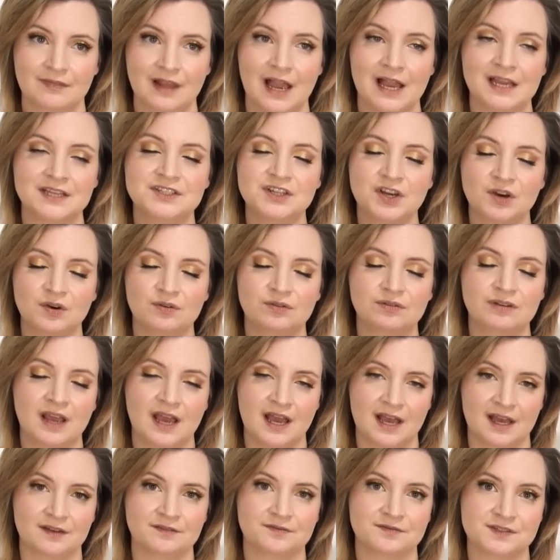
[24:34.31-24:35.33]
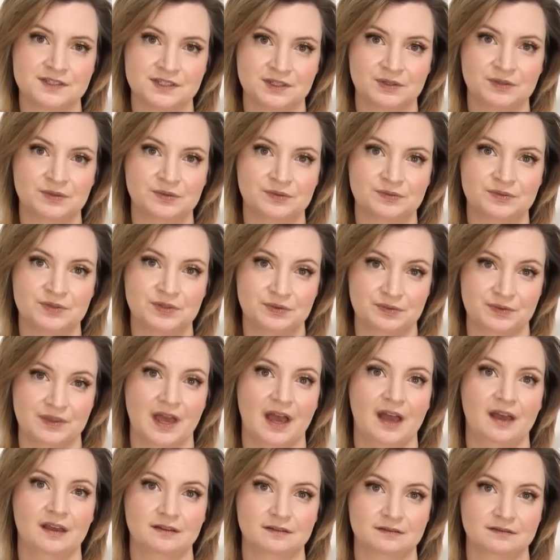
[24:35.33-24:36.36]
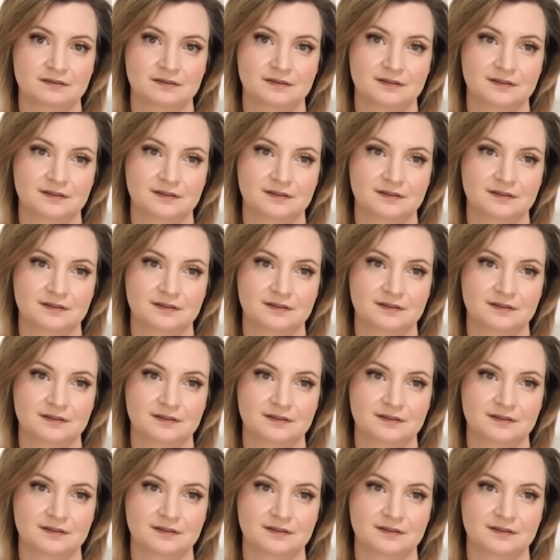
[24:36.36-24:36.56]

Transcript: I don't have to do that.